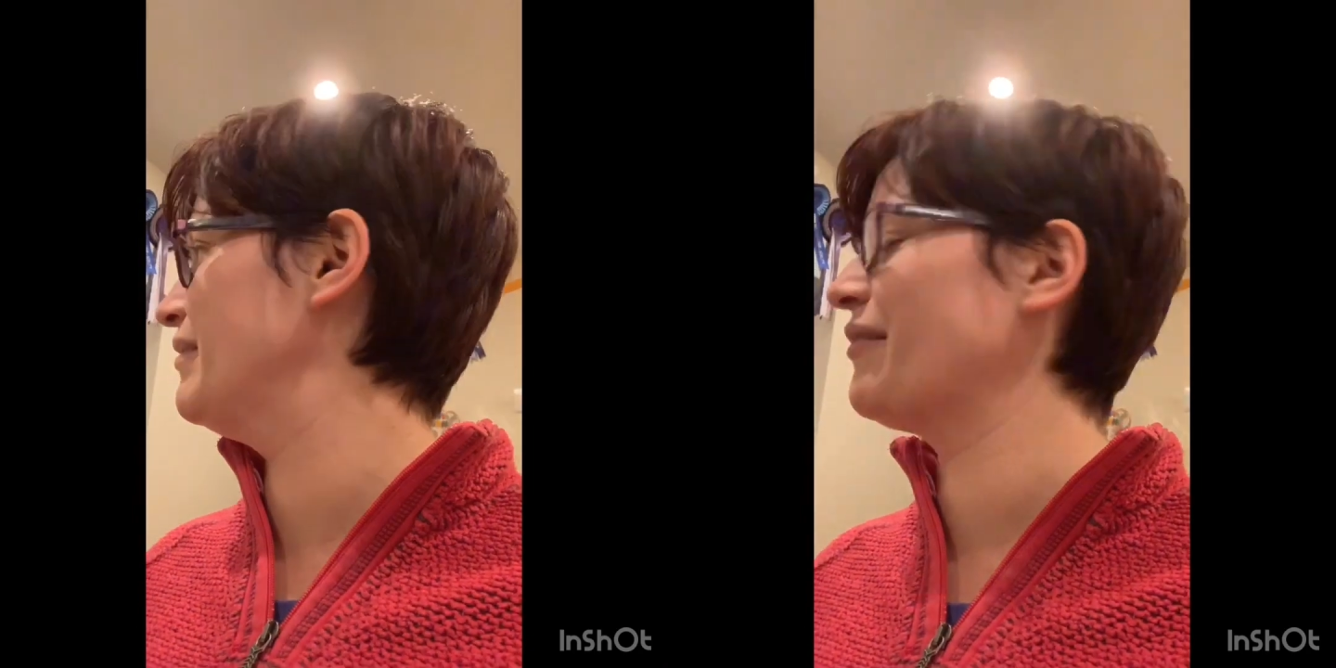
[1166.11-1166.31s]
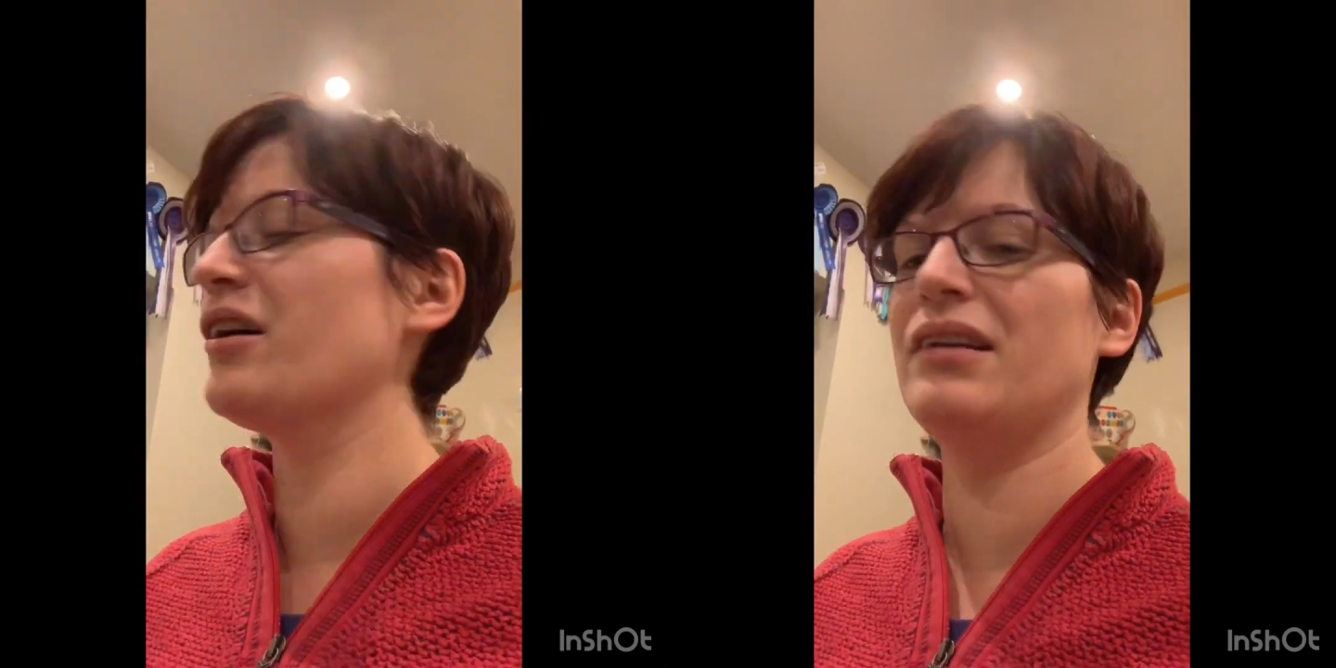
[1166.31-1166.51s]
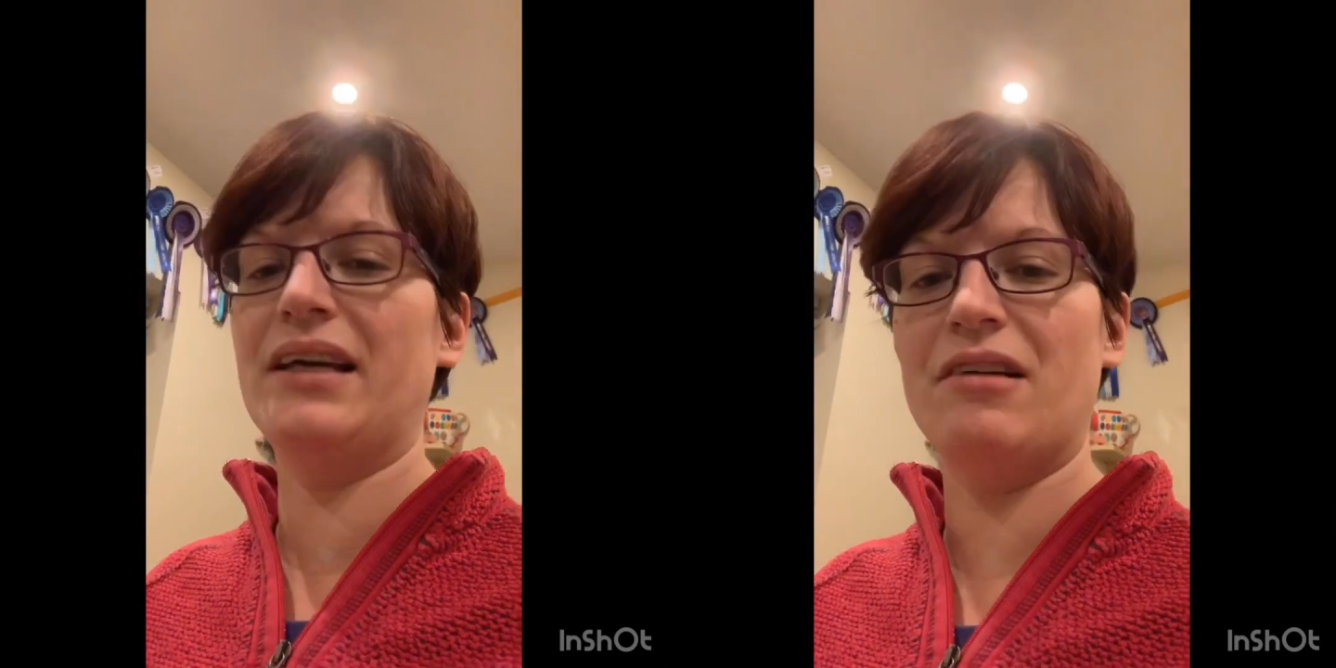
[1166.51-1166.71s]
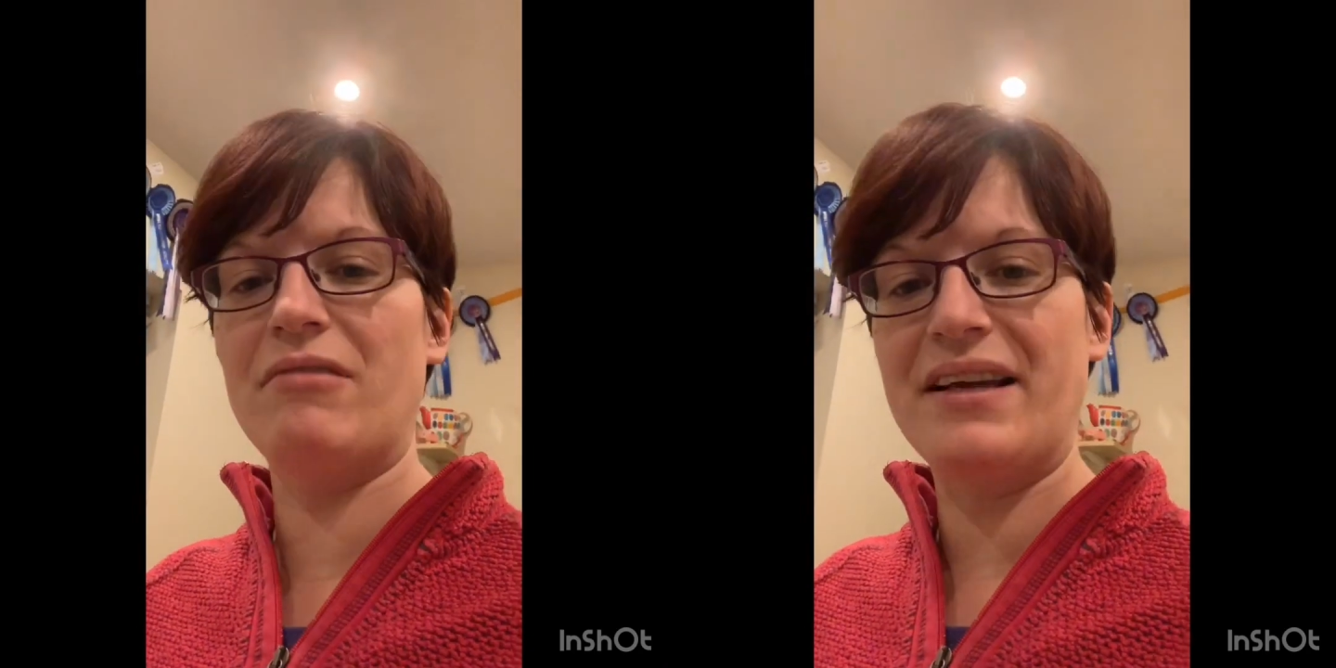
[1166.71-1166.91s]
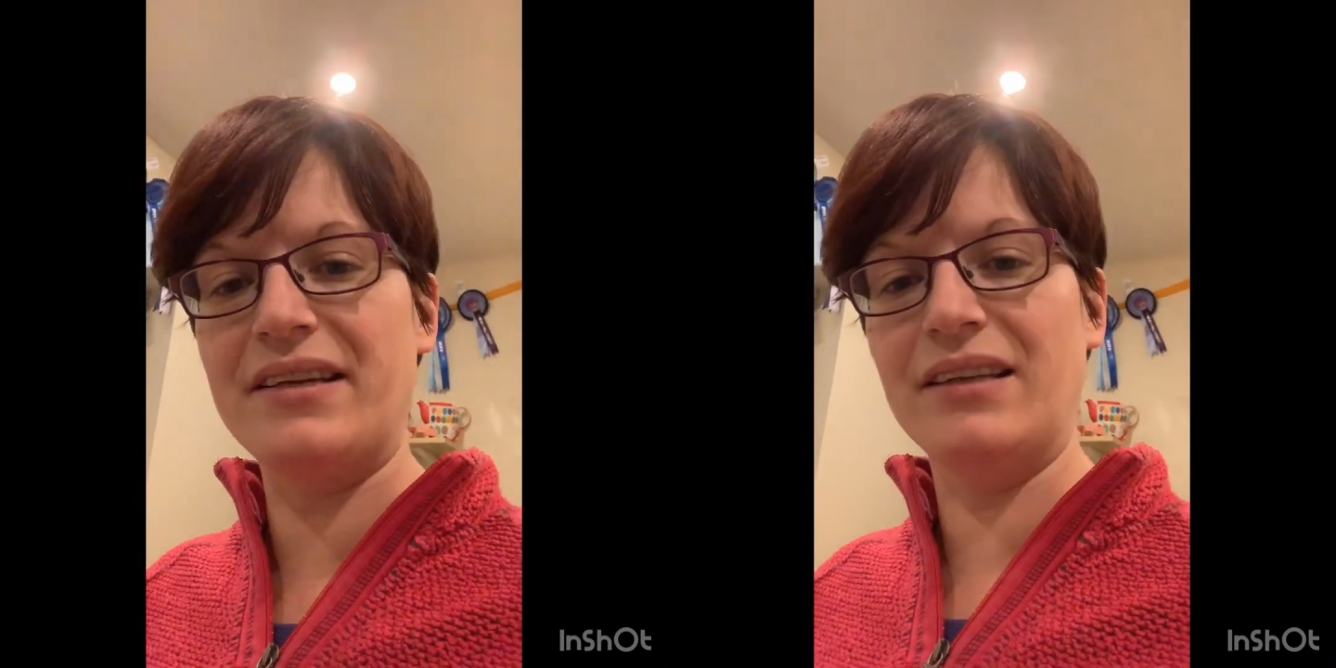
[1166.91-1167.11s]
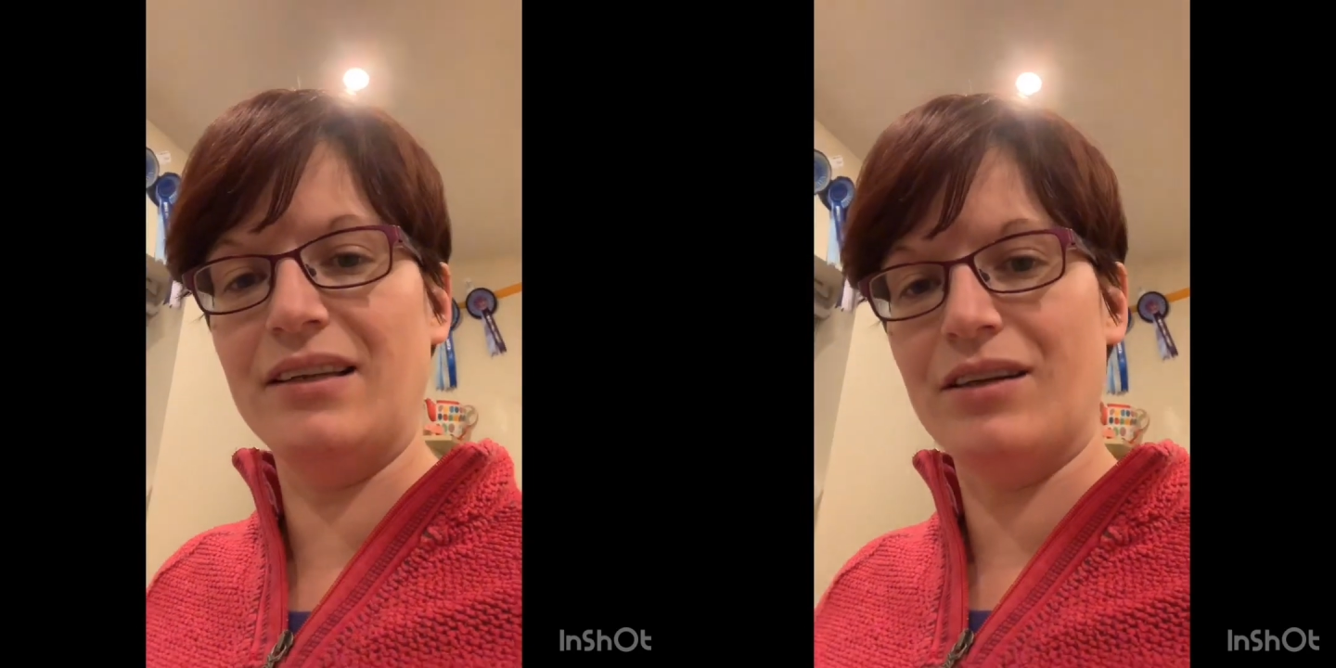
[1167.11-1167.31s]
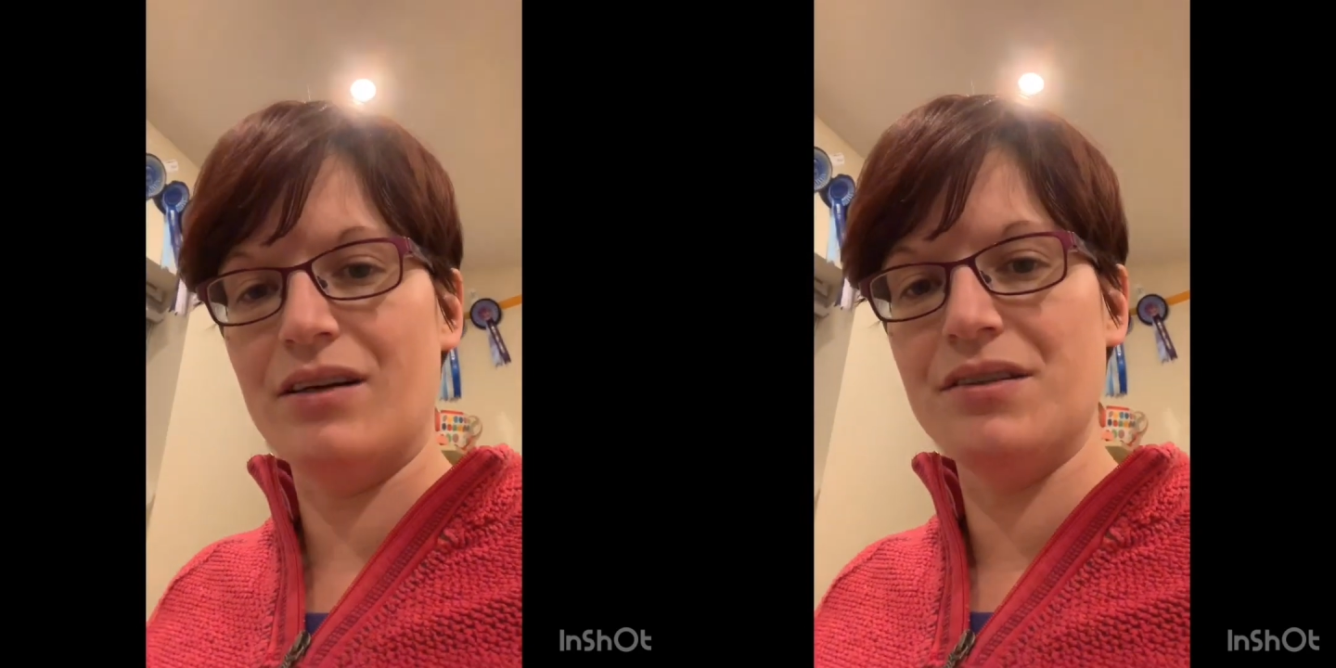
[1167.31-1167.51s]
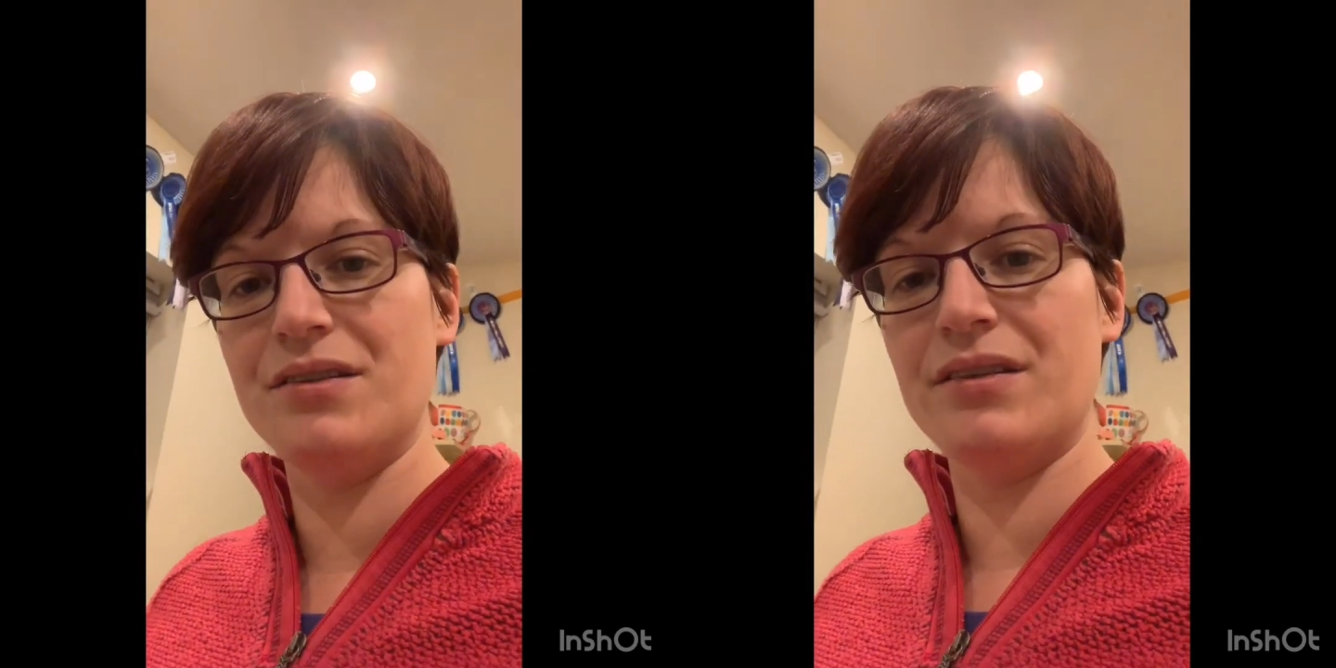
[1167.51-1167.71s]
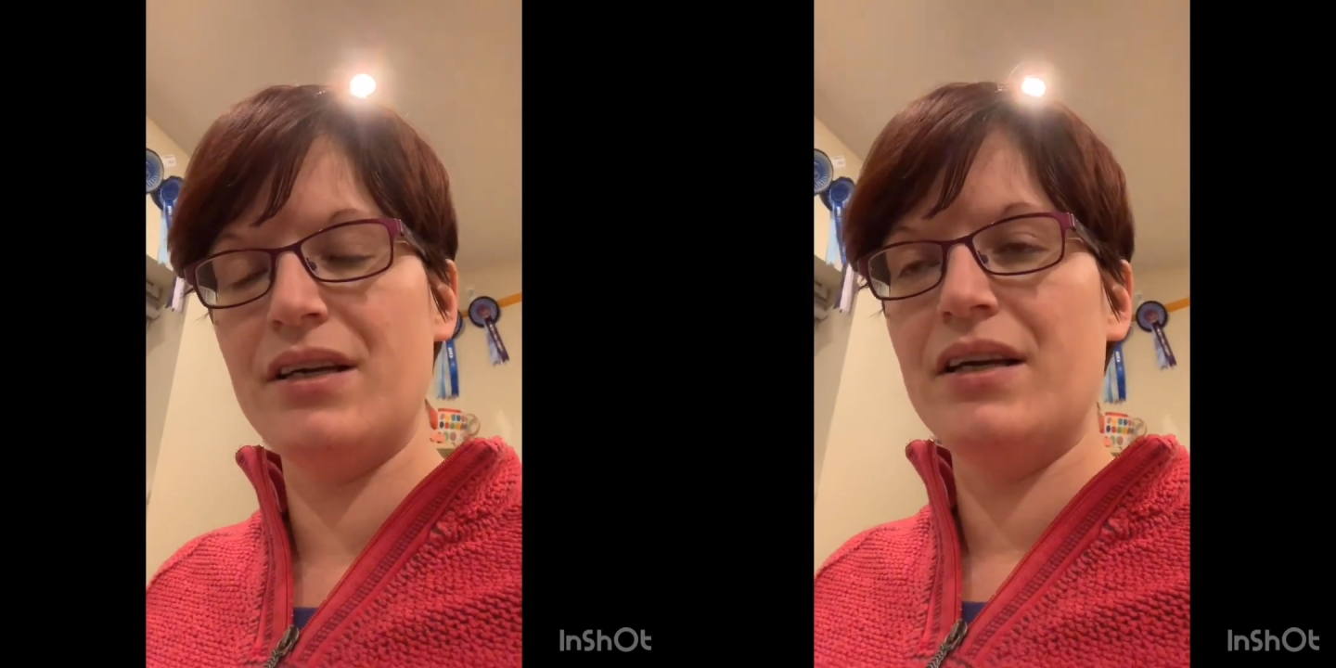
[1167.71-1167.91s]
If I've got like a regular loss,